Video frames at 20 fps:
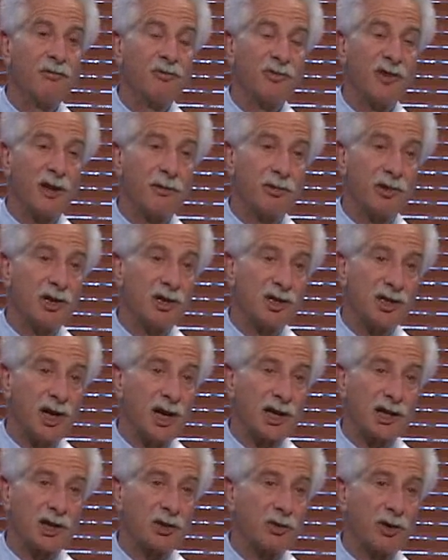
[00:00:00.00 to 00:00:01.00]
I've been a
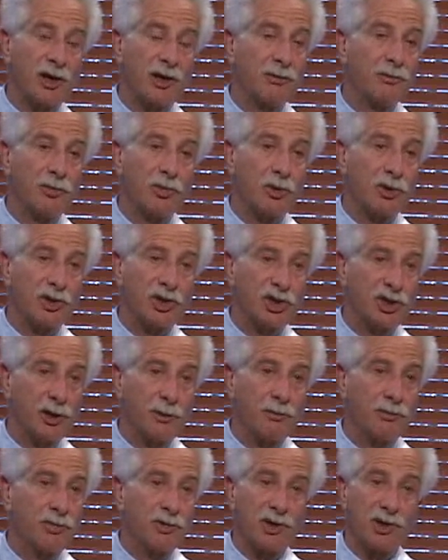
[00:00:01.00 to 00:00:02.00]
doctor on board
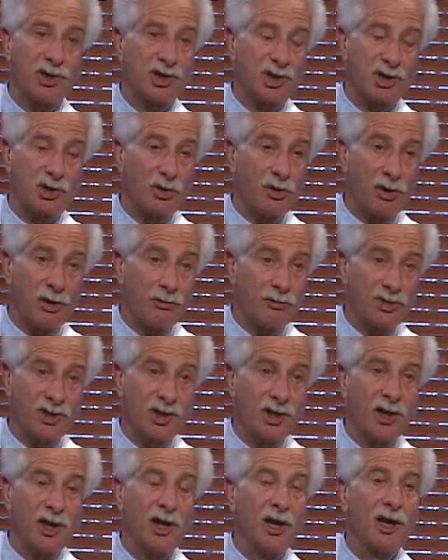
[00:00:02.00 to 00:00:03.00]
ship in
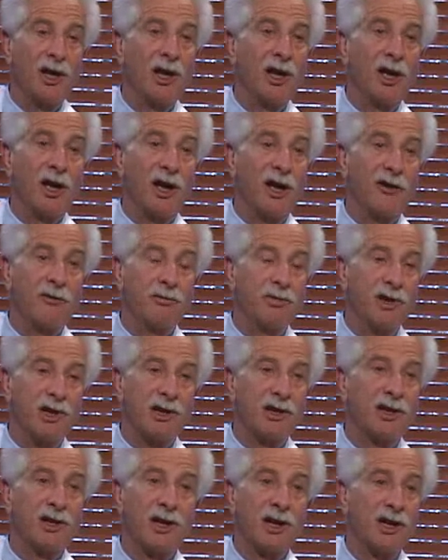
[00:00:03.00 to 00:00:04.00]
storms. I've
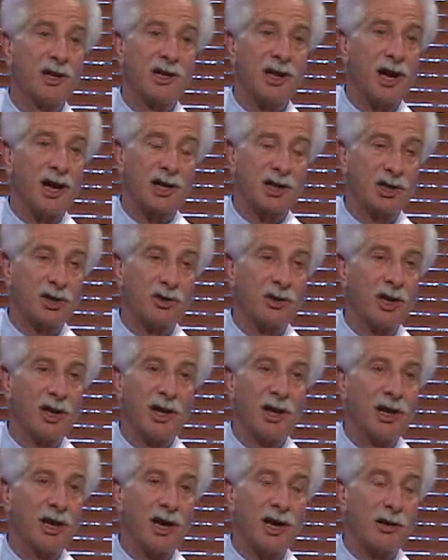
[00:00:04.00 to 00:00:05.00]
been a doctor
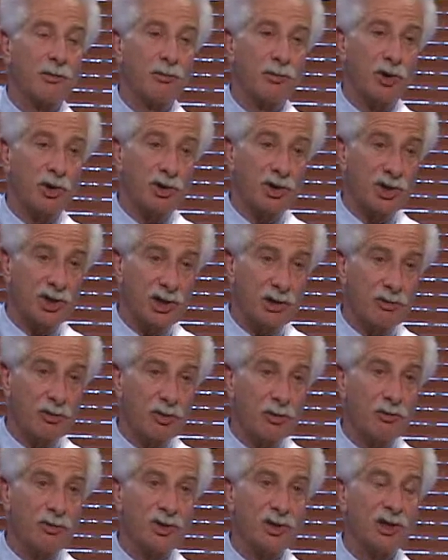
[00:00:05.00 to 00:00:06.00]
at emergency
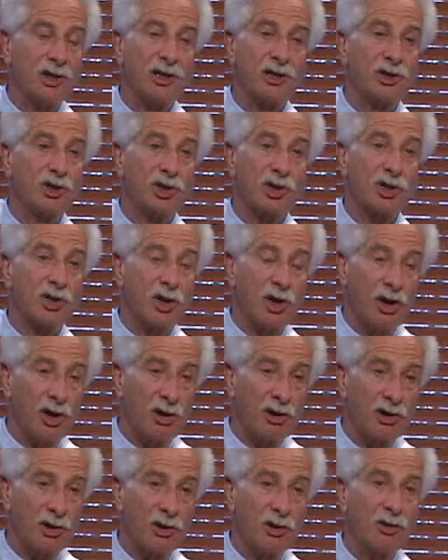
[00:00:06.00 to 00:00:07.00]
rooms in
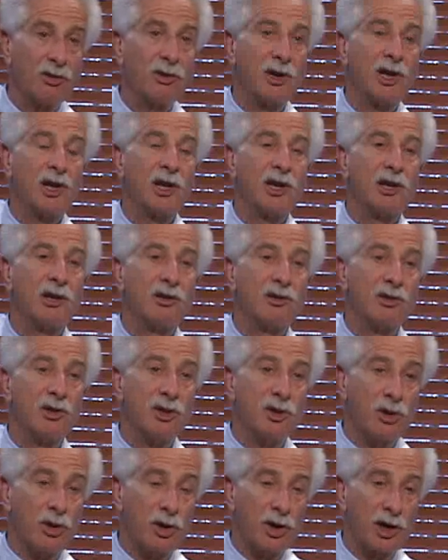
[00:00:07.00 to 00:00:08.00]
Chicago, in New
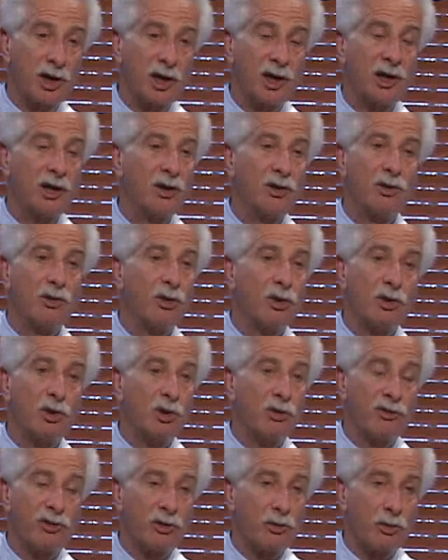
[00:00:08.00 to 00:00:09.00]
York, all
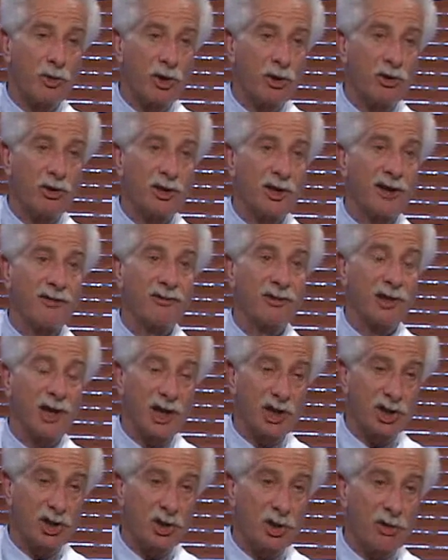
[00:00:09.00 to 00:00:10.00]
over the world. I've
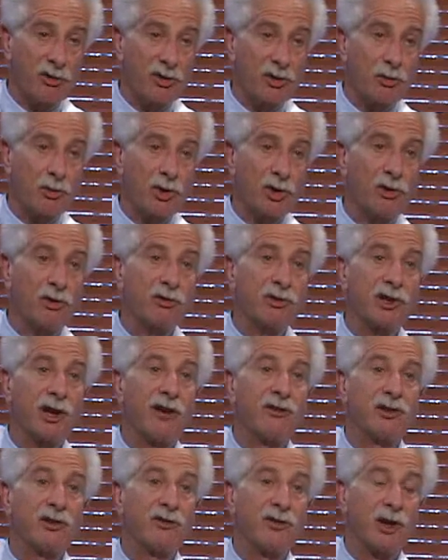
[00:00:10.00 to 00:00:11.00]
lectured over the world.
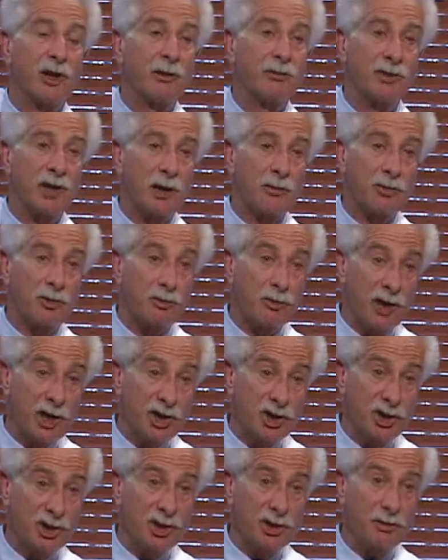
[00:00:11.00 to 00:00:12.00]
I've developed
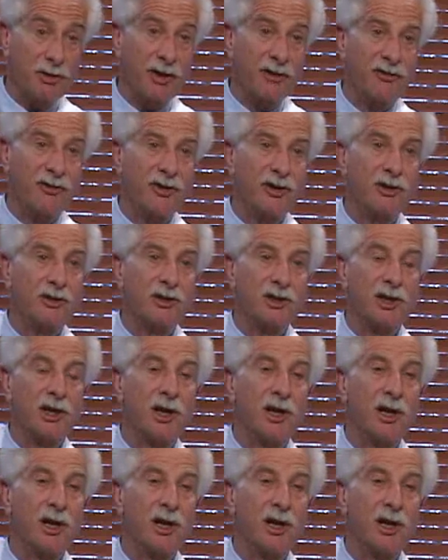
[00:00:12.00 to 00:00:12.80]
operations in my field.